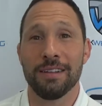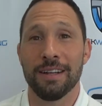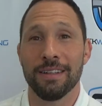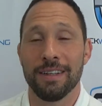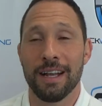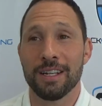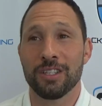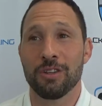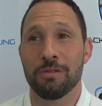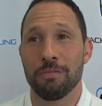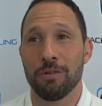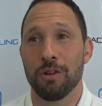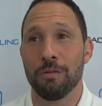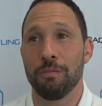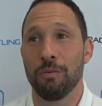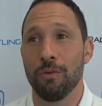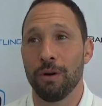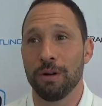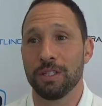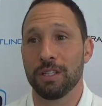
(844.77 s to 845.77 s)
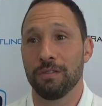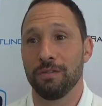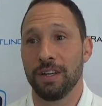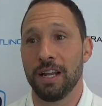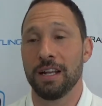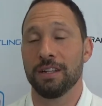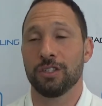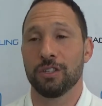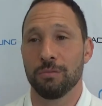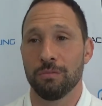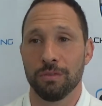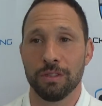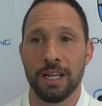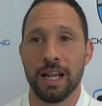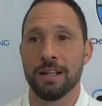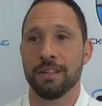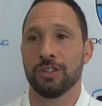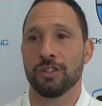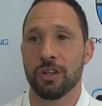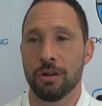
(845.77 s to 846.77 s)
That's the bullet points of
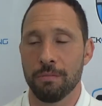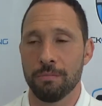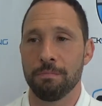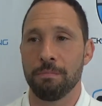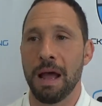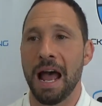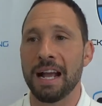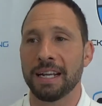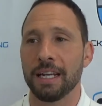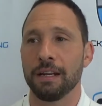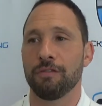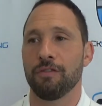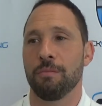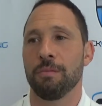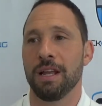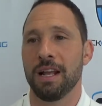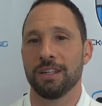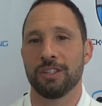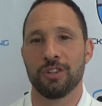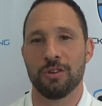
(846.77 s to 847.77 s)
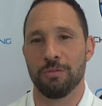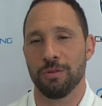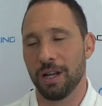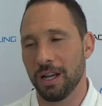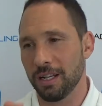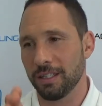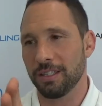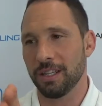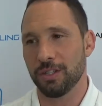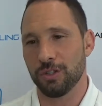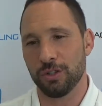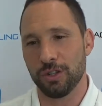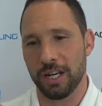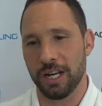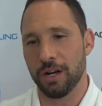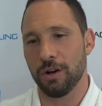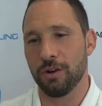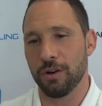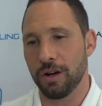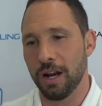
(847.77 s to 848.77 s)
getting some backing from the NCAA that says
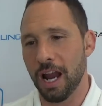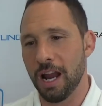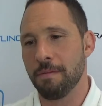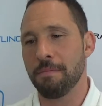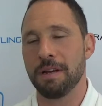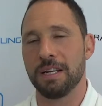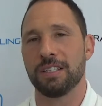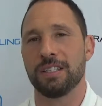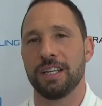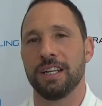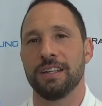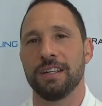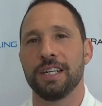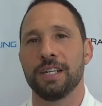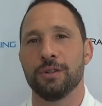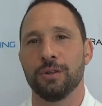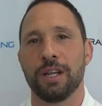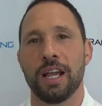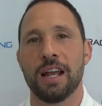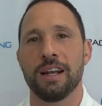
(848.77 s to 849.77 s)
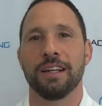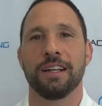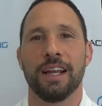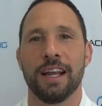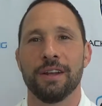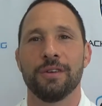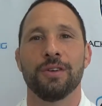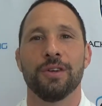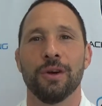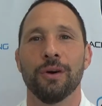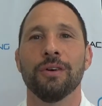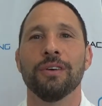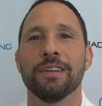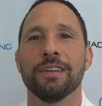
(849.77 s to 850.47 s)
here are A, B, C, and D you can and can't do.